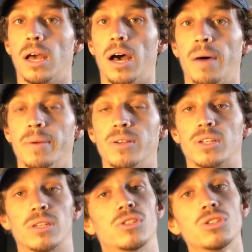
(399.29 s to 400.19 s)
Um, and he was
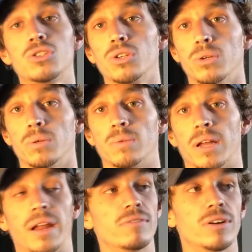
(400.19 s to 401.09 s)
like, there's just two.
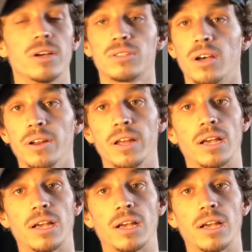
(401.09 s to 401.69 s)
And everyone else heard it.